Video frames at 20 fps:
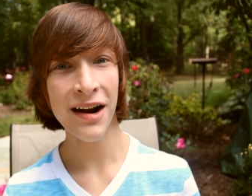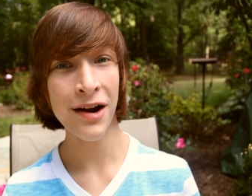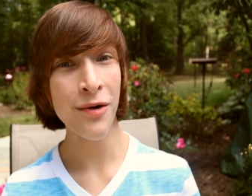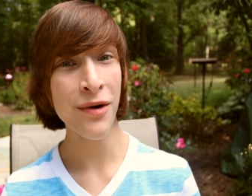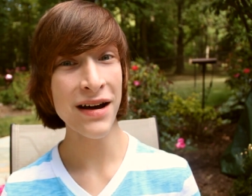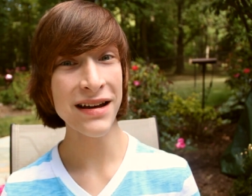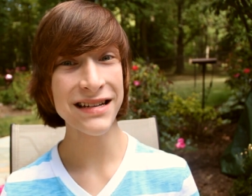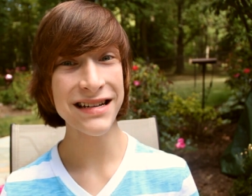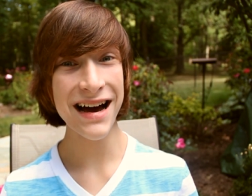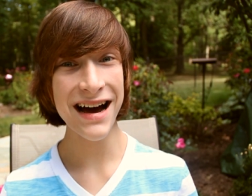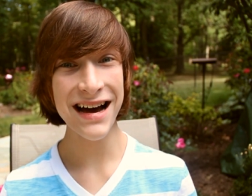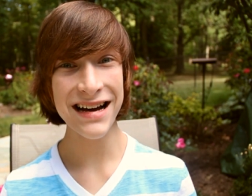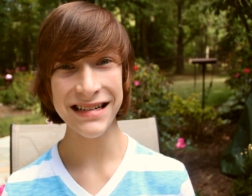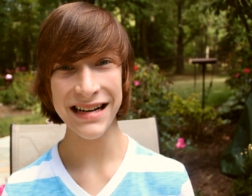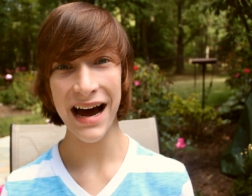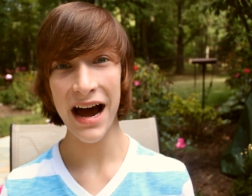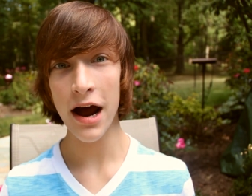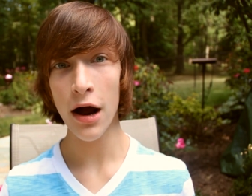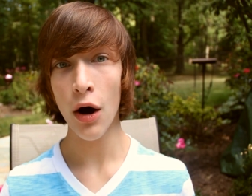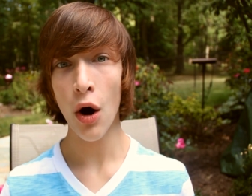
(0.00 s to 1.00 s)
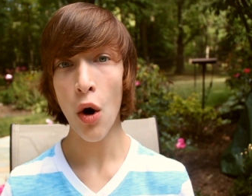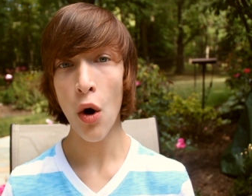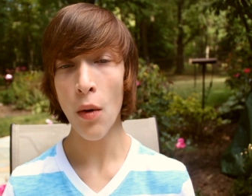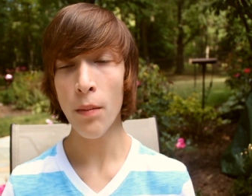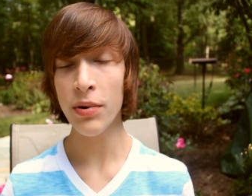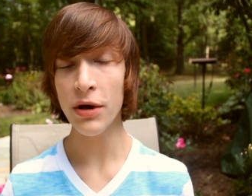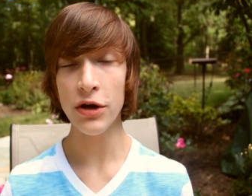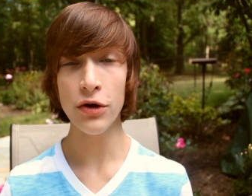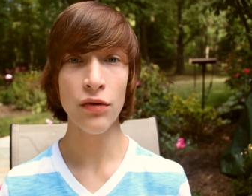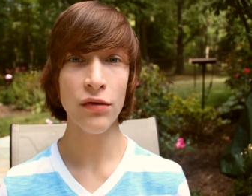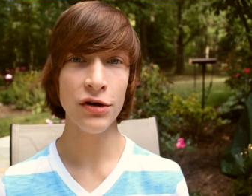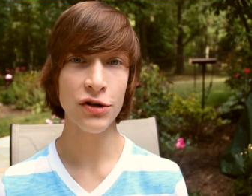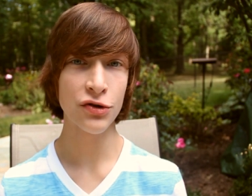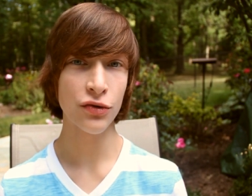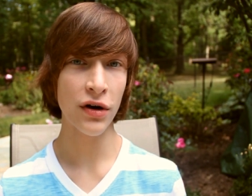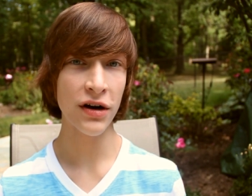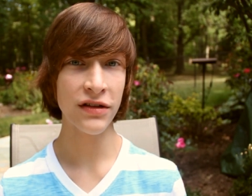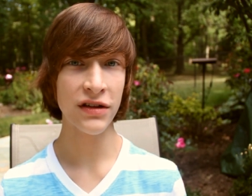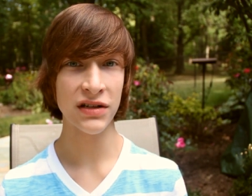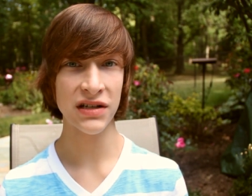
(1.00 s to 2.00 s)
Anyways, guys, I hope you
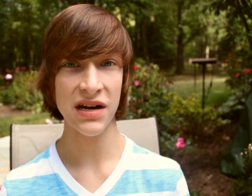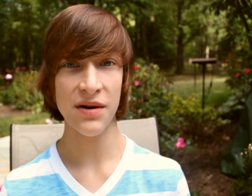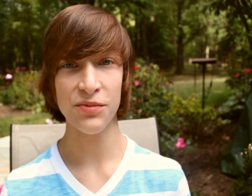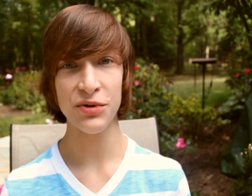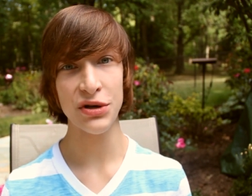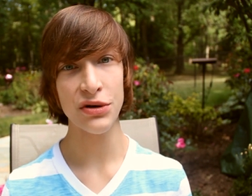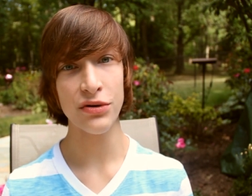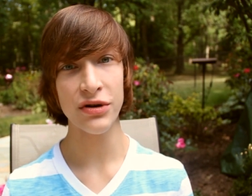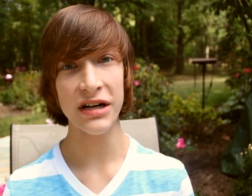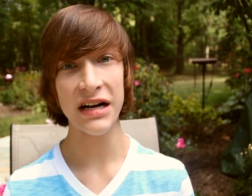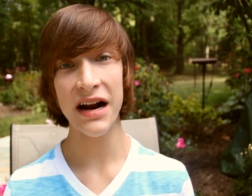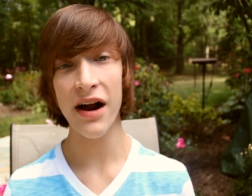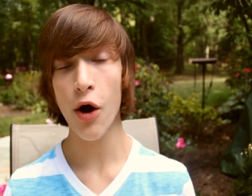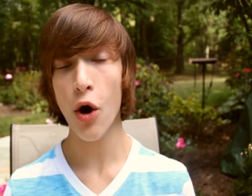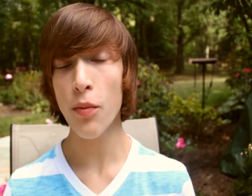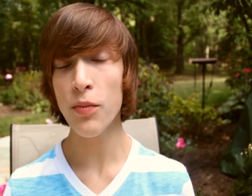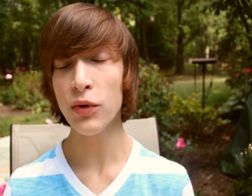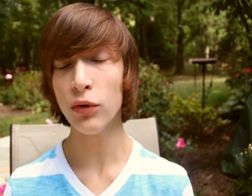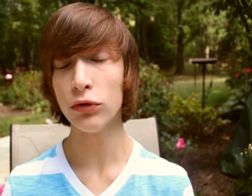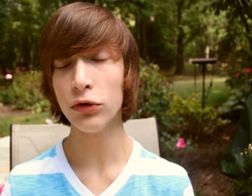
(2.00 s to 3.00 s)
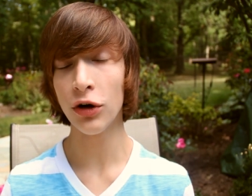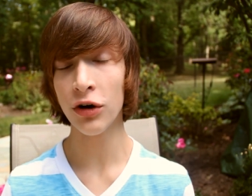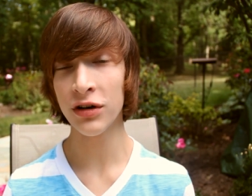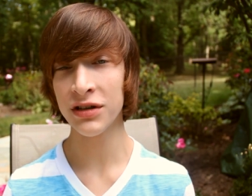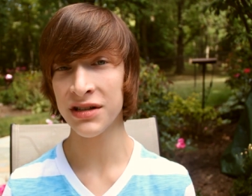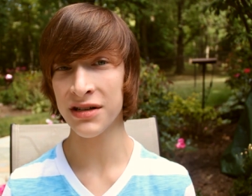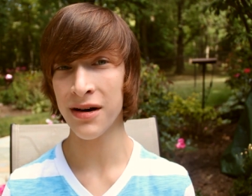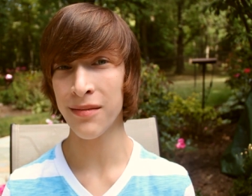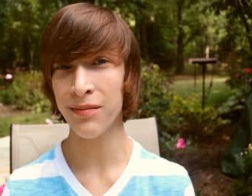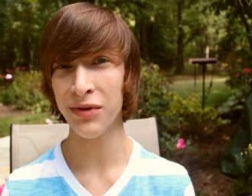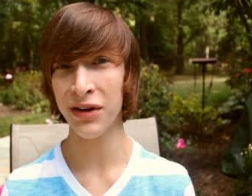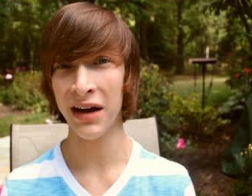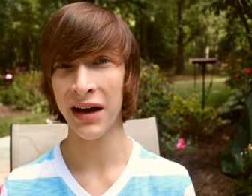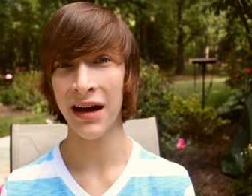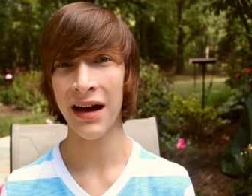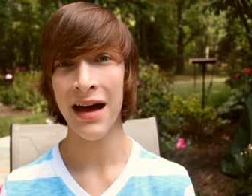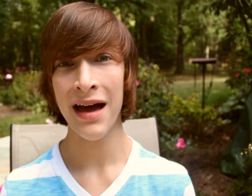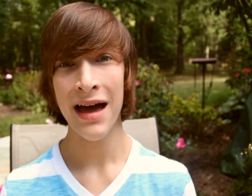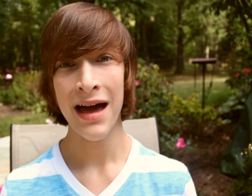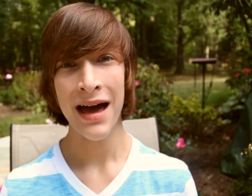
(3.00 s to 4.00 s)
enjoyed this episode and I hope you learned
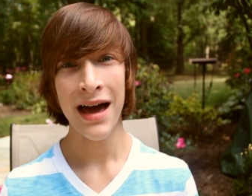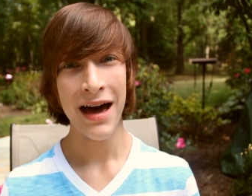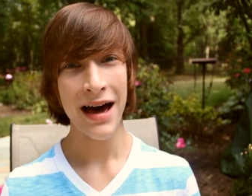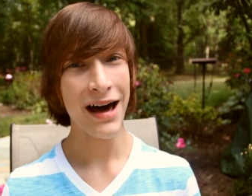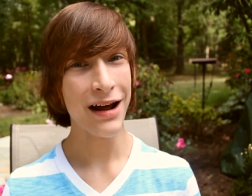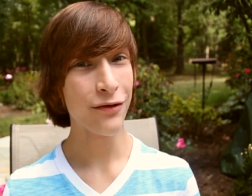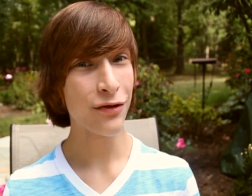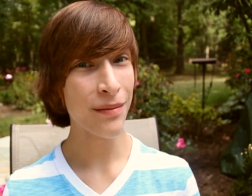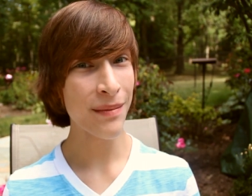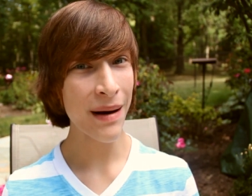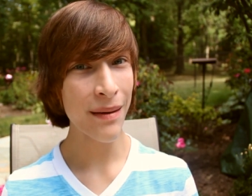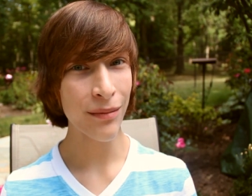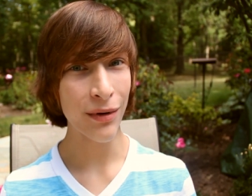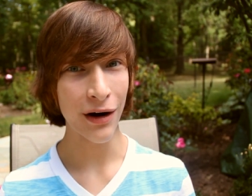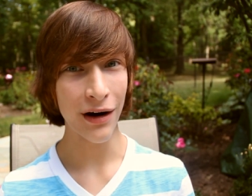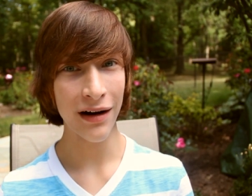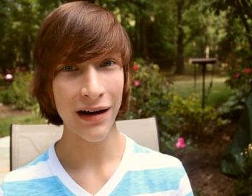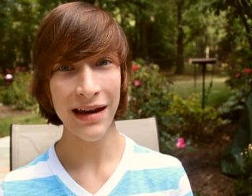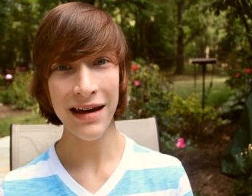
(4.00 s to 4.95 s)
something. And remember,